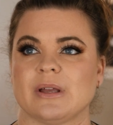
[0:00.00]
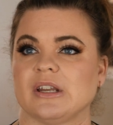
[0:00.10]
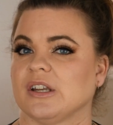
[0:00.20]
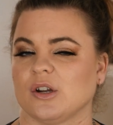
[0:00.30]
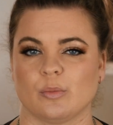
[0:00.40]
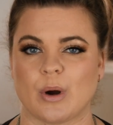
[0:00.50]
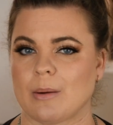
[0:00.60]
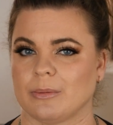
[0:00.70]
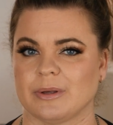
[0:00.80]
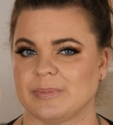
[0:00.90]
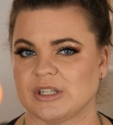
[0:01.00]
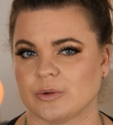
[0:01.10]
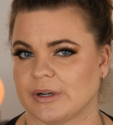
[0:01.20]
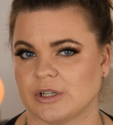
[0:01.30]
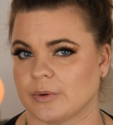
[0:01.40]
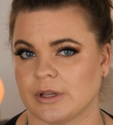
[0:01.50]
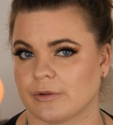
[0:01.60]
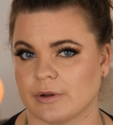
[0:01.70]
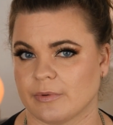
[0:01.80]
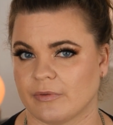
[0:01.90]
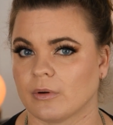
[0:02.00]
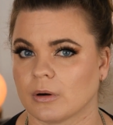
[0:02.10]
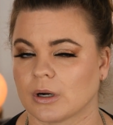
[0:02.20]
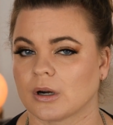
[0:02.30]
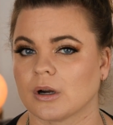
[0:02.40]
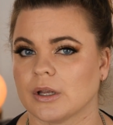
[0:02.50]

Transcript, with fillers: and, and it'll probably be twenty twenty-three before,